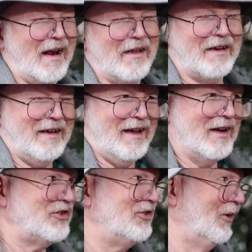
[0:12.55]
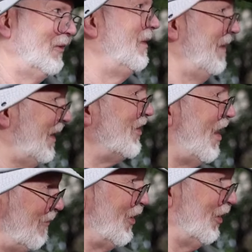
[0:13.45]
I thought, yeah, sure, it's
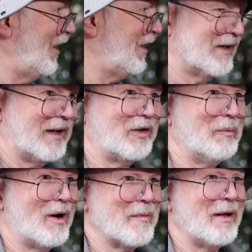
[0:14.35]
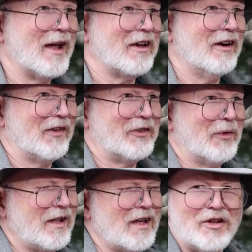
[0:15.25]
not very likely that it's in my backyard,
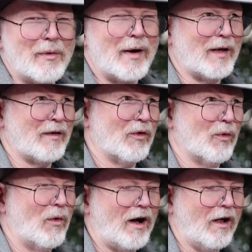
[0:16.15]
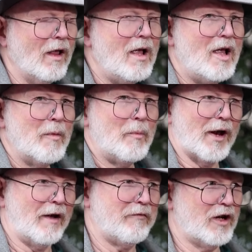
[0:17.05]
so I didn't do anything for a while.
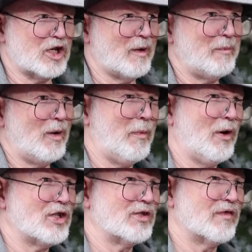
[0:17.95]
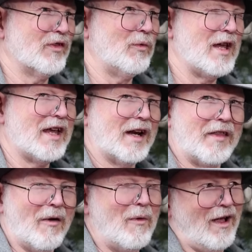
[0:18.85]
But I finished my preparations for the week and
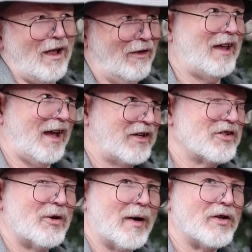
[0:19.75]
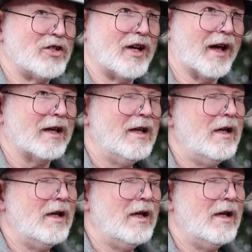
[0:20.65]
I thought, well, okay, I should go out and check.